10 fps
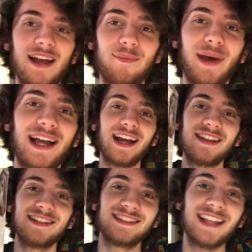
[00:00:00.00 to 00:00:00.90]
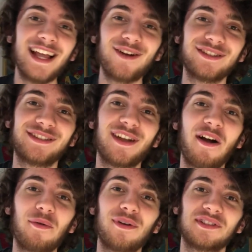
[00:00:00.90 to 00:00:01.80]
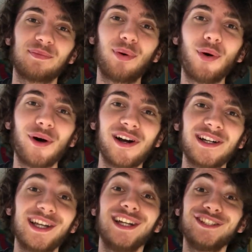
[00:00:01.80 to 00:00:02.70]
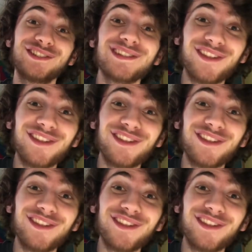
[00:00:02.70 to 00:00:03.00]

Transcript: up, I got this Lego Star Wars Porg. Just